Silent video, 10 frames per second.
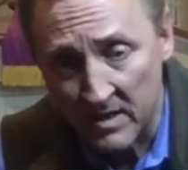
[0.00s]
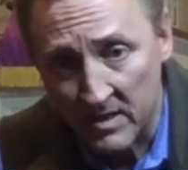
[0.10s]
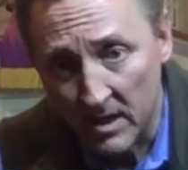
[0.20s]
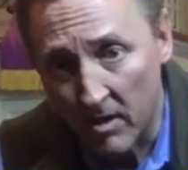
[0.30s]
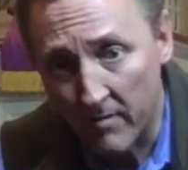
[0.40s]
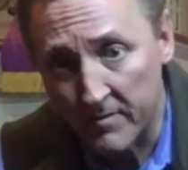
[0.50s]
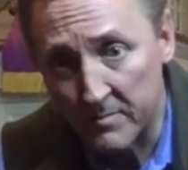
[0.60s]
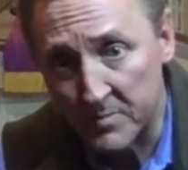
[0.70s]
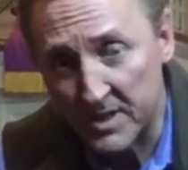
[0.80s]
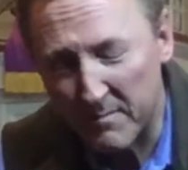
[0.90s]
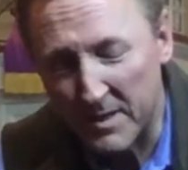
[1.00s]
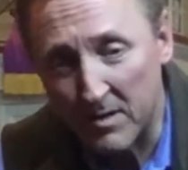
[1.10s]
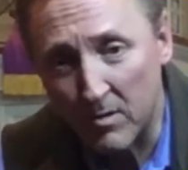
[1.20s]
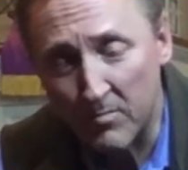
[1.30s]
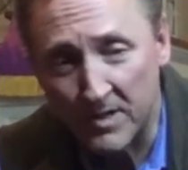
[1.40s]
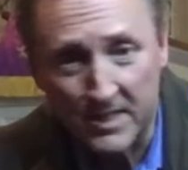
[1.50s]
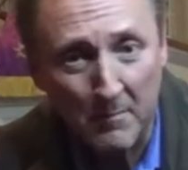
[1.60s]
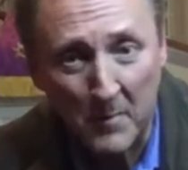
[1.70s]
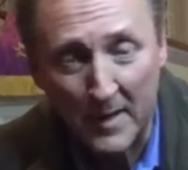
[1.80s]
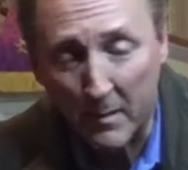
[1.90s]
All of them seemed to know the same
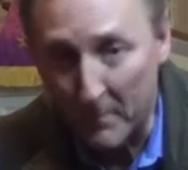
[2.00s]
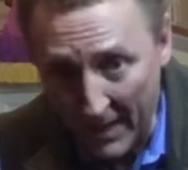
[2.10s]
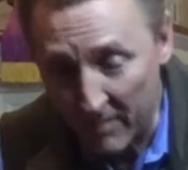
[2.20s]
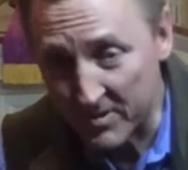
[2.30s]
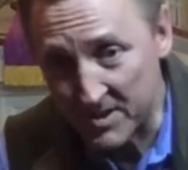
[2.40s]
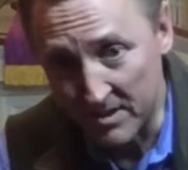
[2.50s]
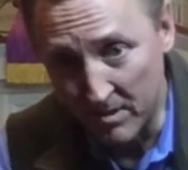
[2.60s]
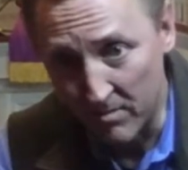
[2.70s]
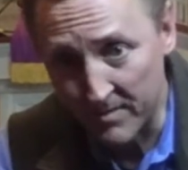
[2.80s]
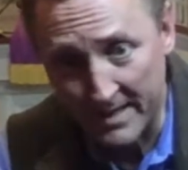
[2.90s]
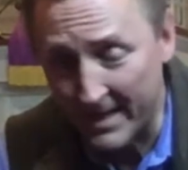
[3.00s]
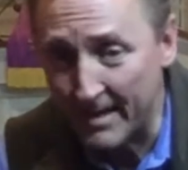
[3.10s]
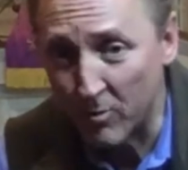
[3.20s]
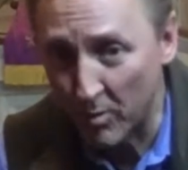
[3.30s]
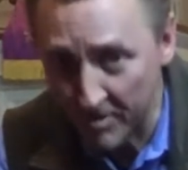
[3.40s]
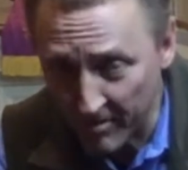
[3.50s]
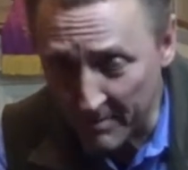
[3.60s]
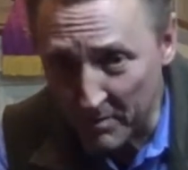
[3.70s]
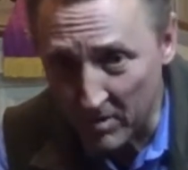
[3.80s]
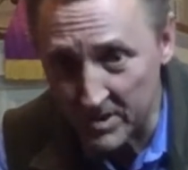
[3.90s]
amount about the song that any ordinary
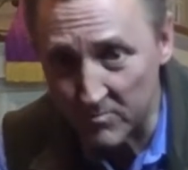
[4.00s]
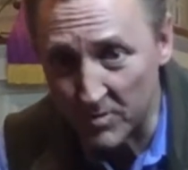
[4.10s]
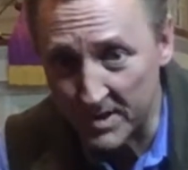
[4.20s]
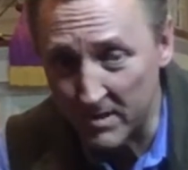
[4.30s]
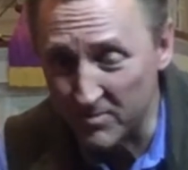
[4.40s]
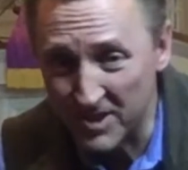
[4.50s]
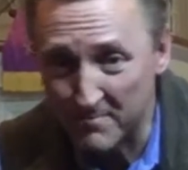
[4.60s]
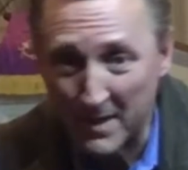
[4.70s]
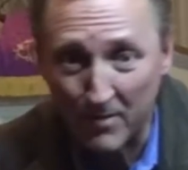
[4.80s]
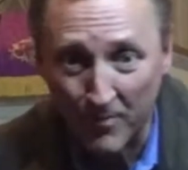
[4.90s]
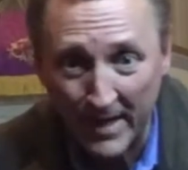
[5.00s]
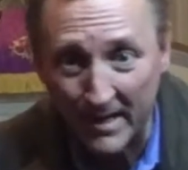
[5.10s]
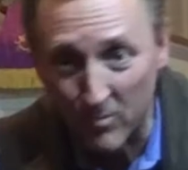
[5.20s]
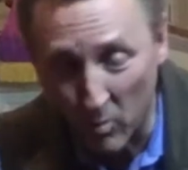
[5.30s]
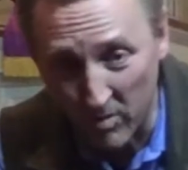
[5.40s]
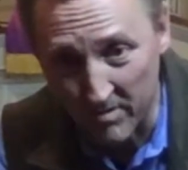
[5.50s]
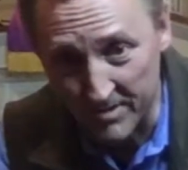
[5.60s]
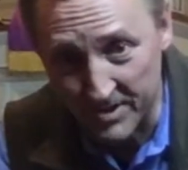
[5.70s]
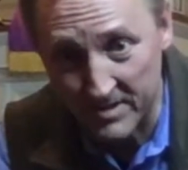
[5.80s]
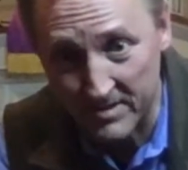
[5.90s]
person would know just by reading the words.